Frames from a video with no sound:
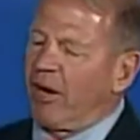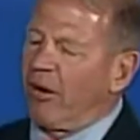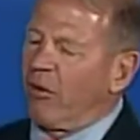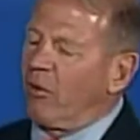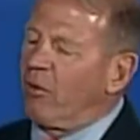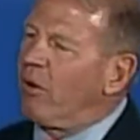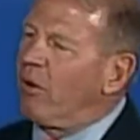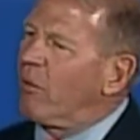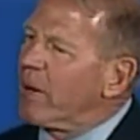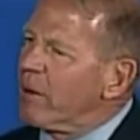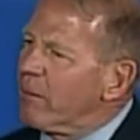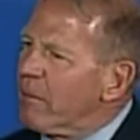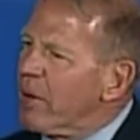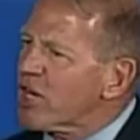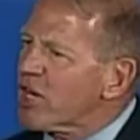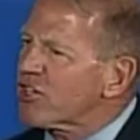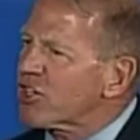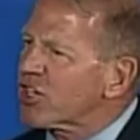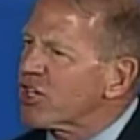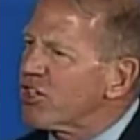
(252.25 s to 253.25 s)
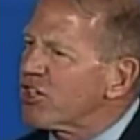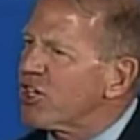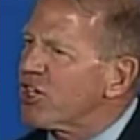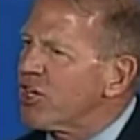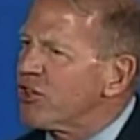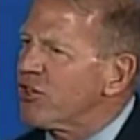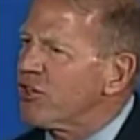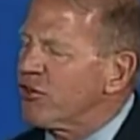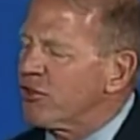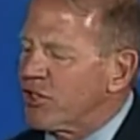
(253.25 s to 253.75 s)
Well, we must
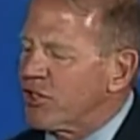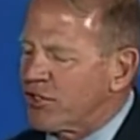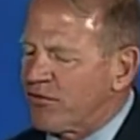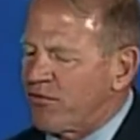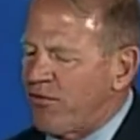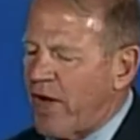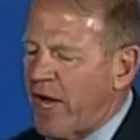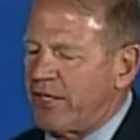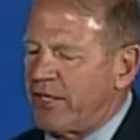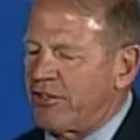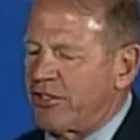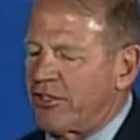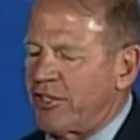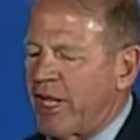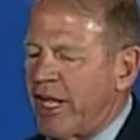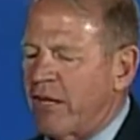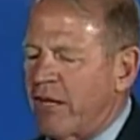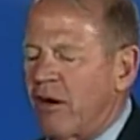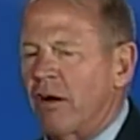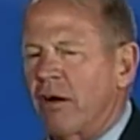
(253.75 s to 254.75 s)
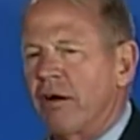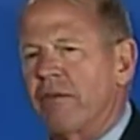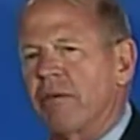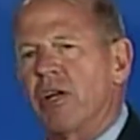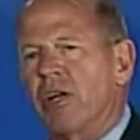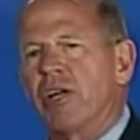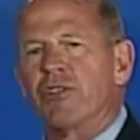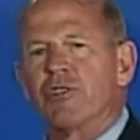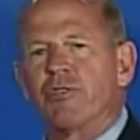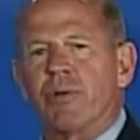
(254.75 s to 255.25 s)
continue this fight to take our
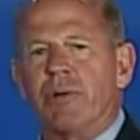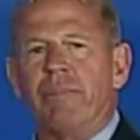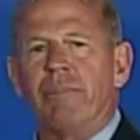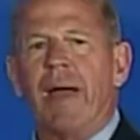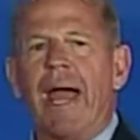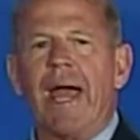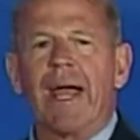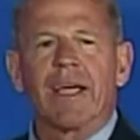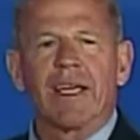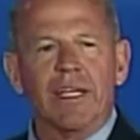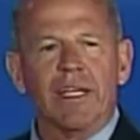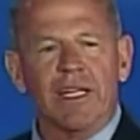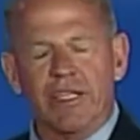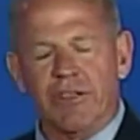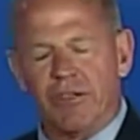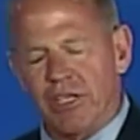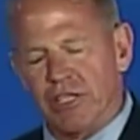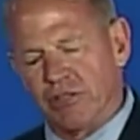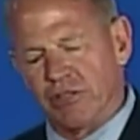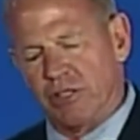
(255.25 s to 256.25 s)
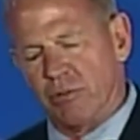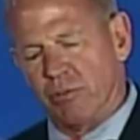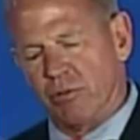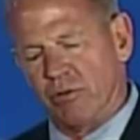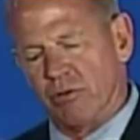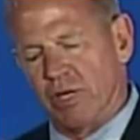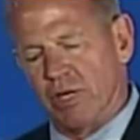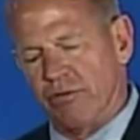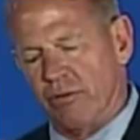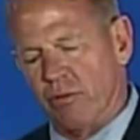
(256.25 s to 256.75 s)
country back and end these
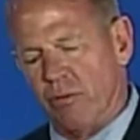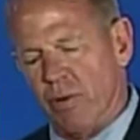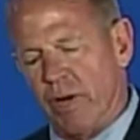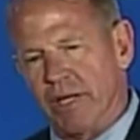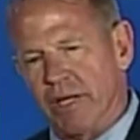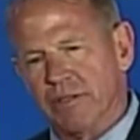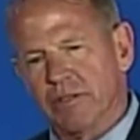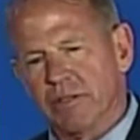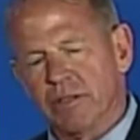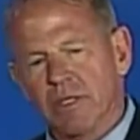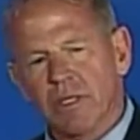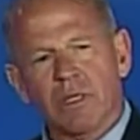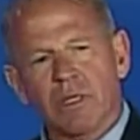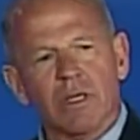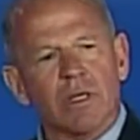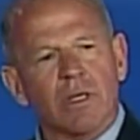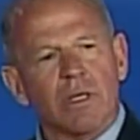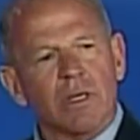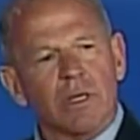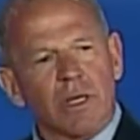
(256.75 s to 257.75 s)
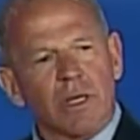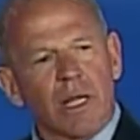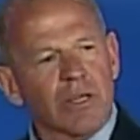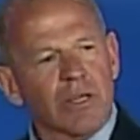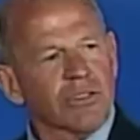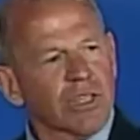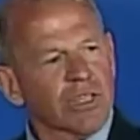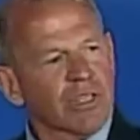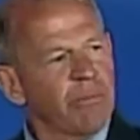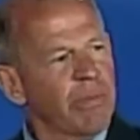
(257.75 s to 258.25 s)
liberal giveaways. Now,
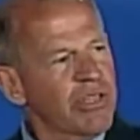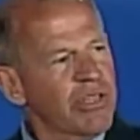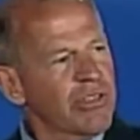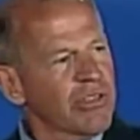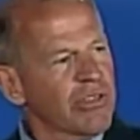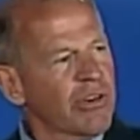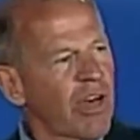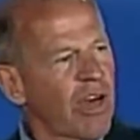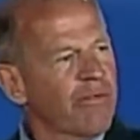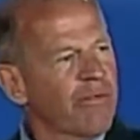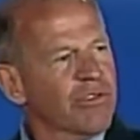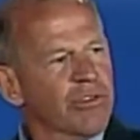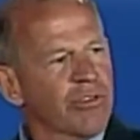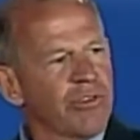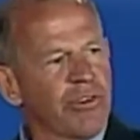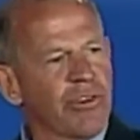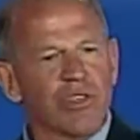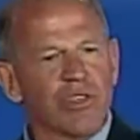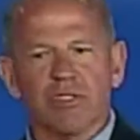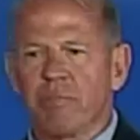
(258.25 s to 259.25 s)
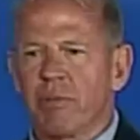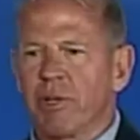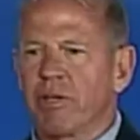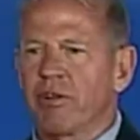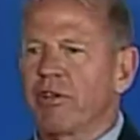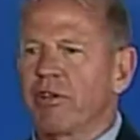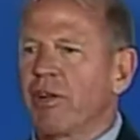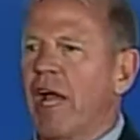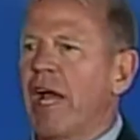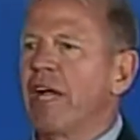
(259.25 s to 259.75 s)
as a commissioned officer of the U.S.
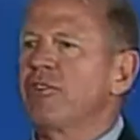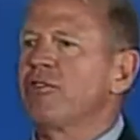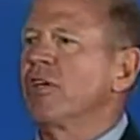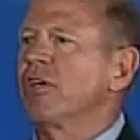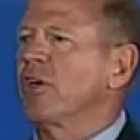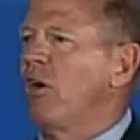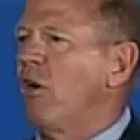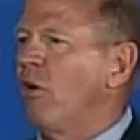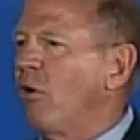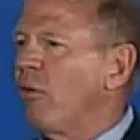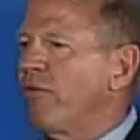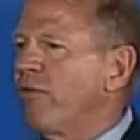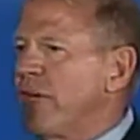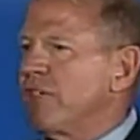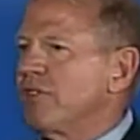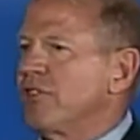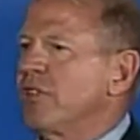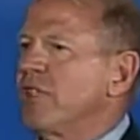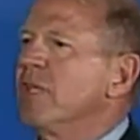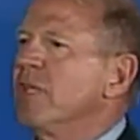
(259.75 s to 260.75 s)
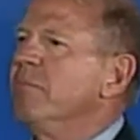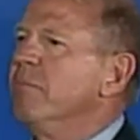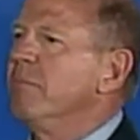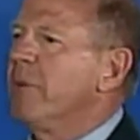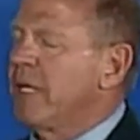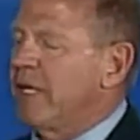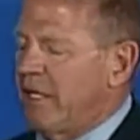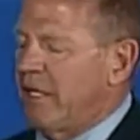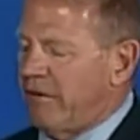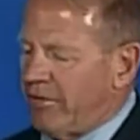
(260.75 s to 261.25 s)
military, I took an oath, as did
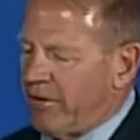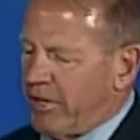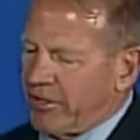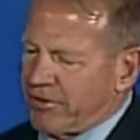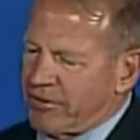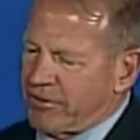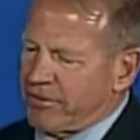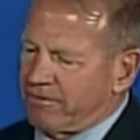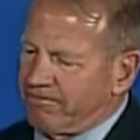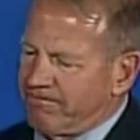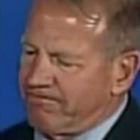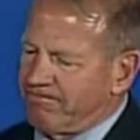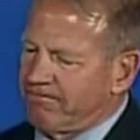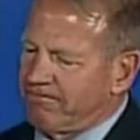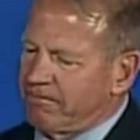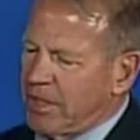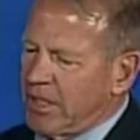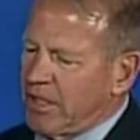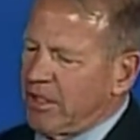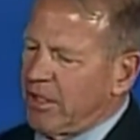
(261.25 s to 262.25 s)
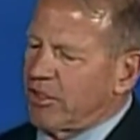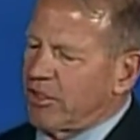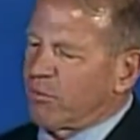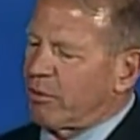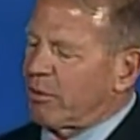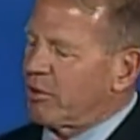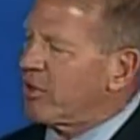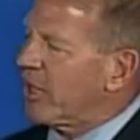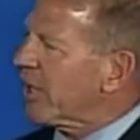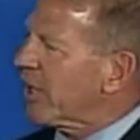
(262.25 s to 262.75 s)
many of us, to
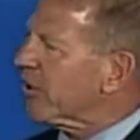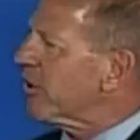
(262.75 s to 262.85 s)
protect and